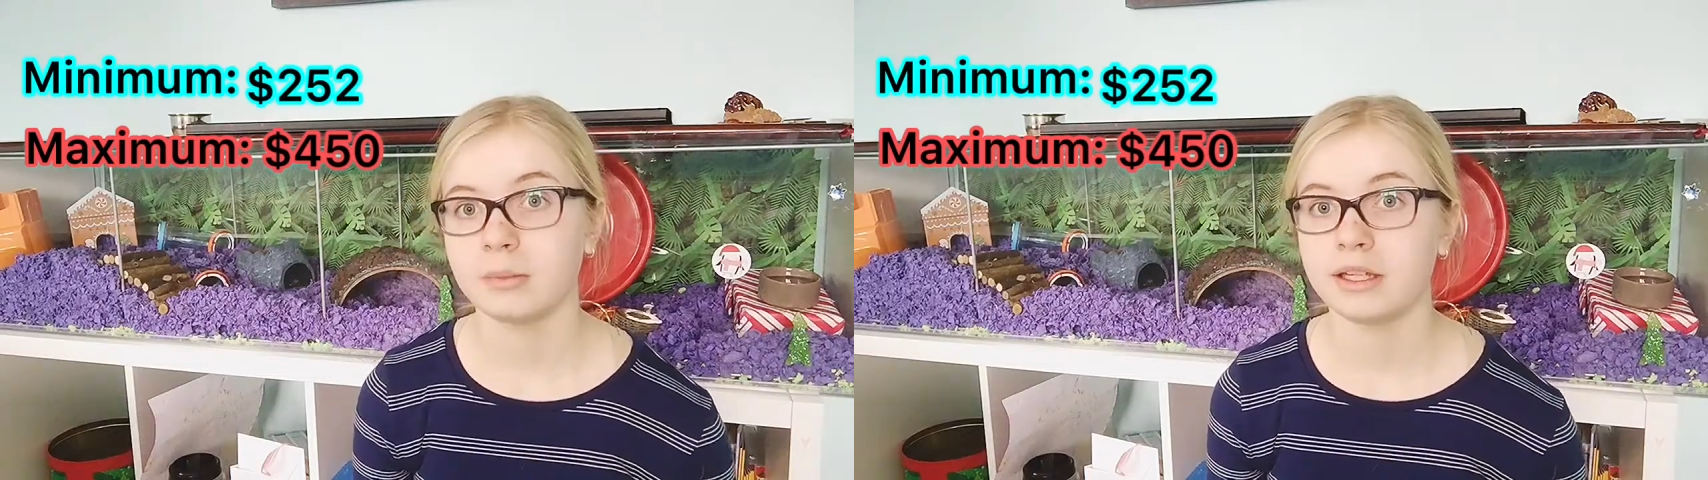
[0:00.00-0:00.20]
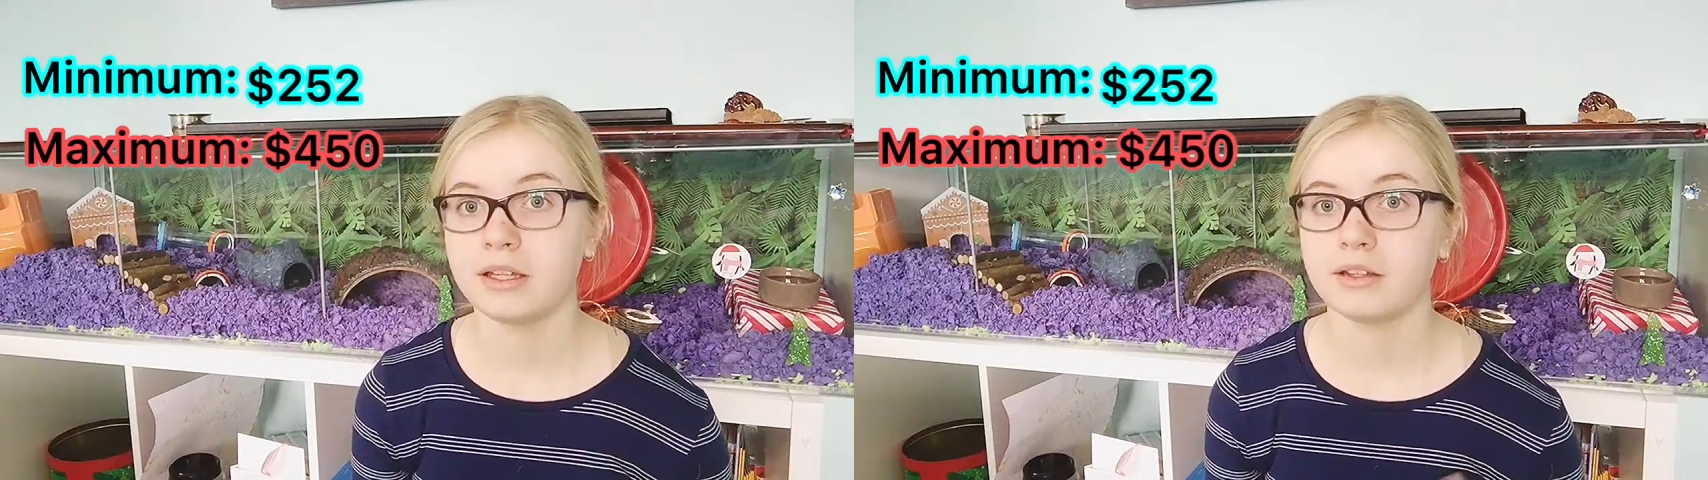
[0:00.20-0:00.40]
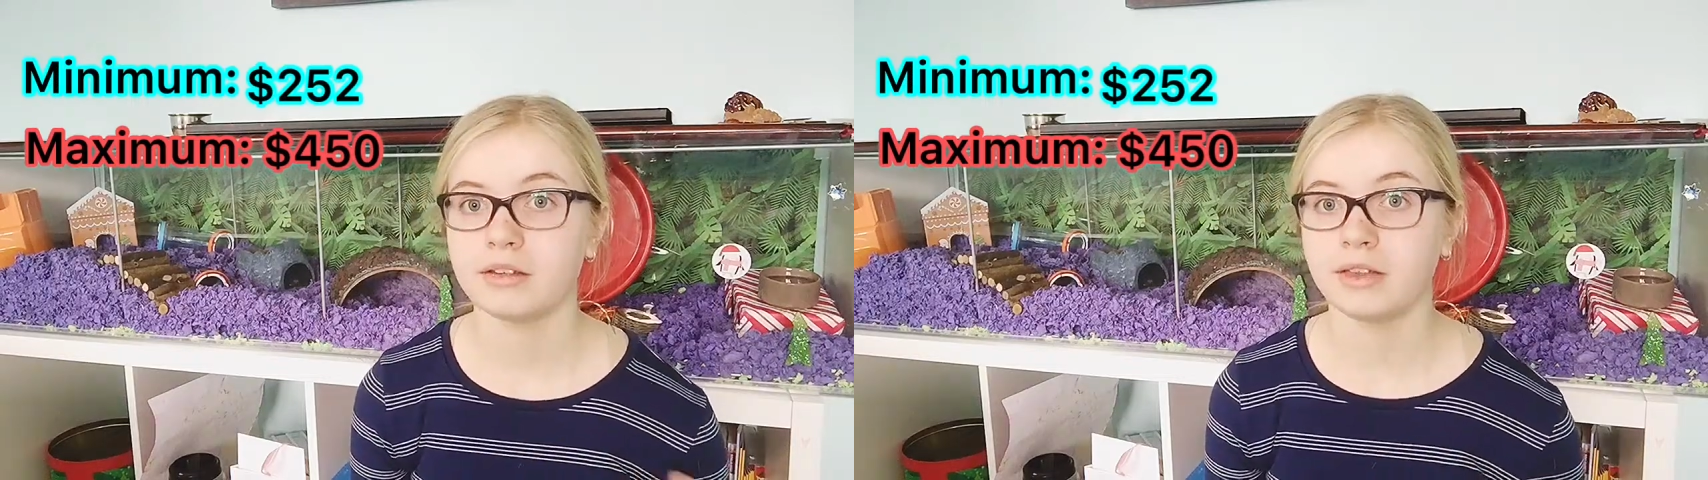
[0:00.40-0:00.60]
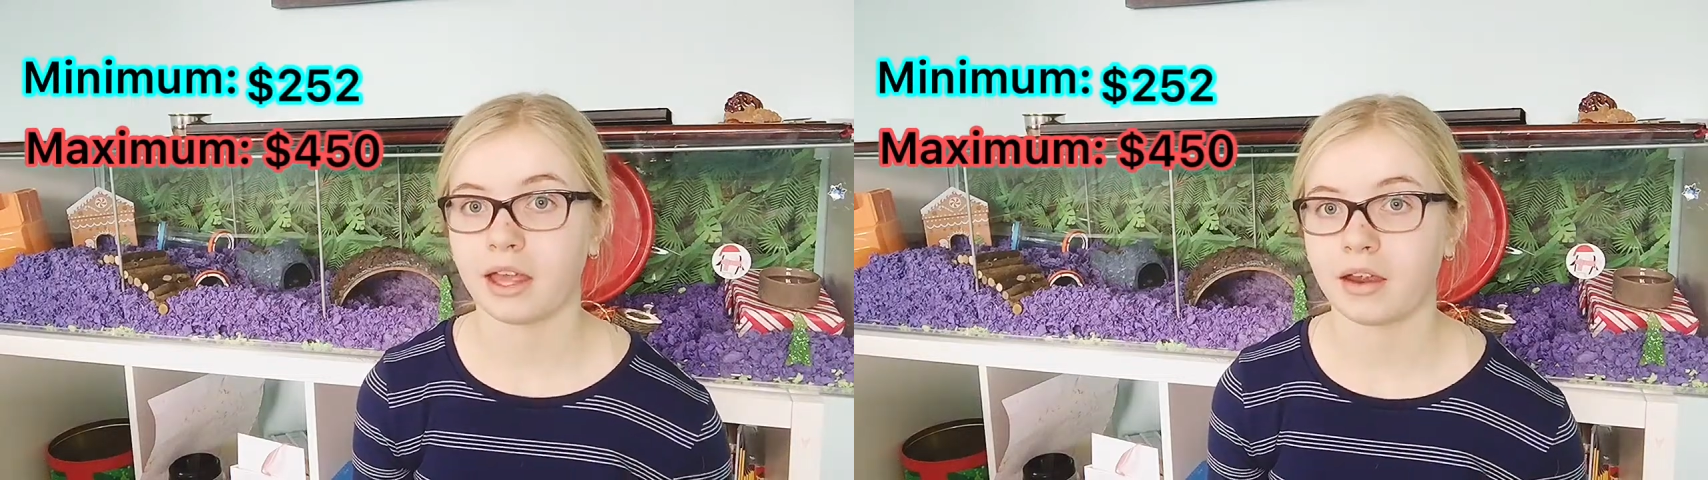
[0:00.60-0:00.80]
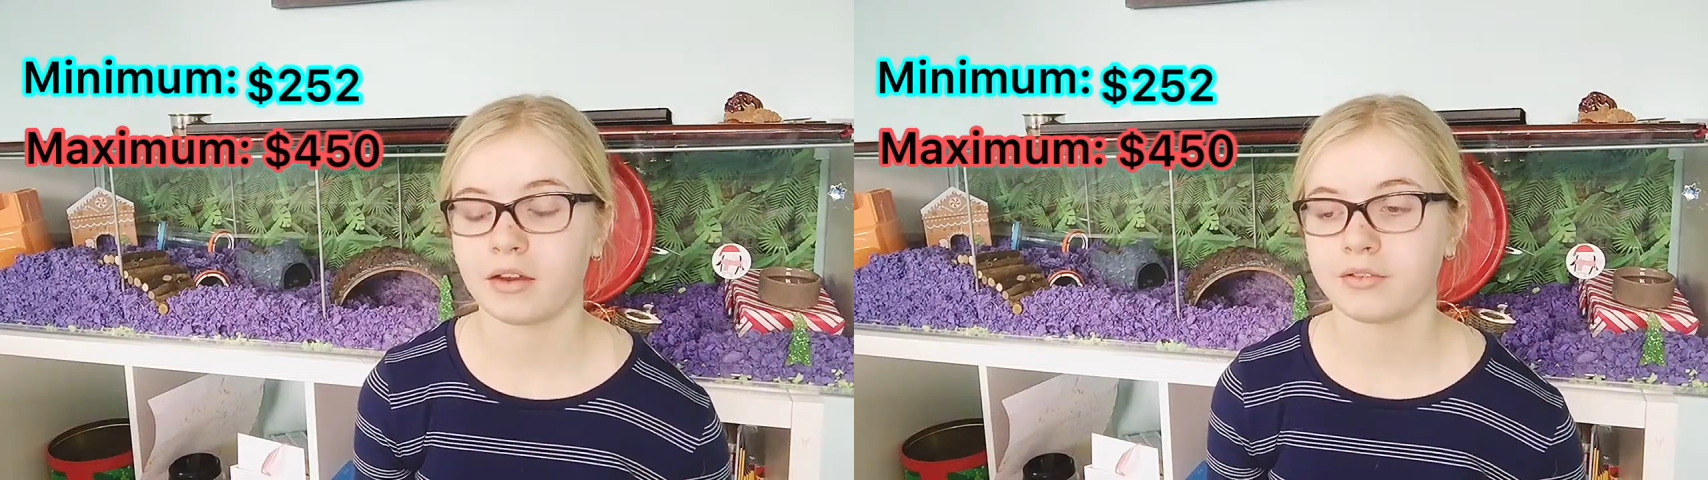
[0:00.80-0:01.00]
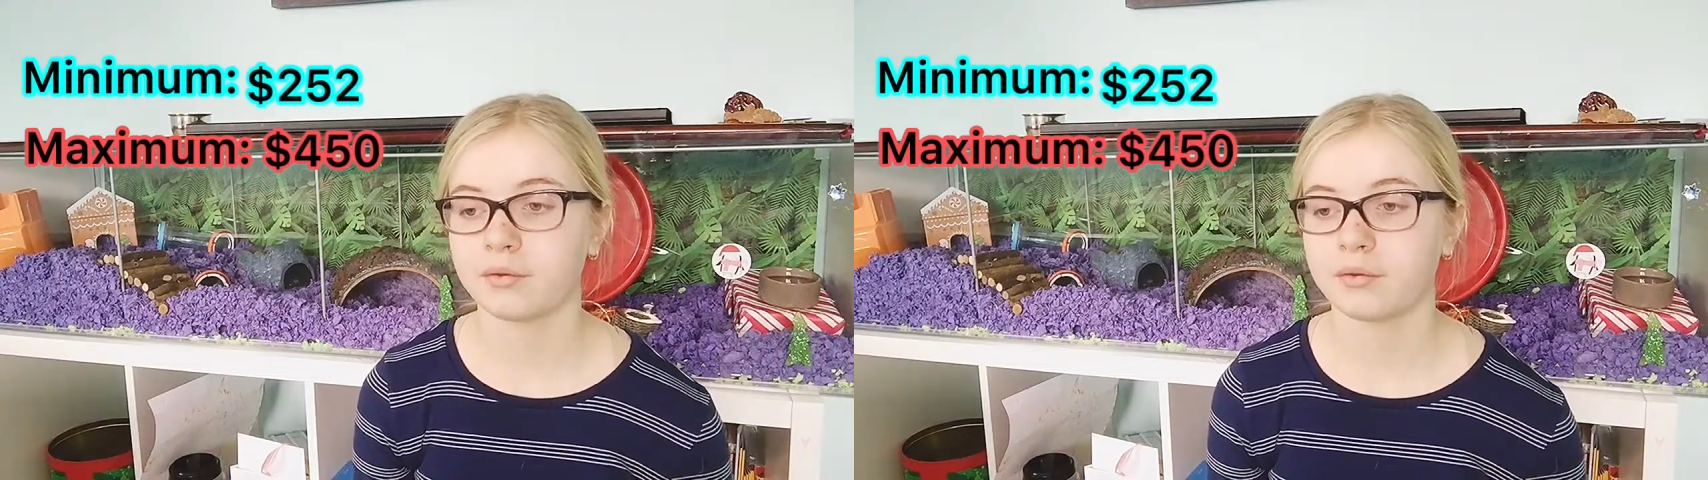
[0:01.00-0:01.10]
be there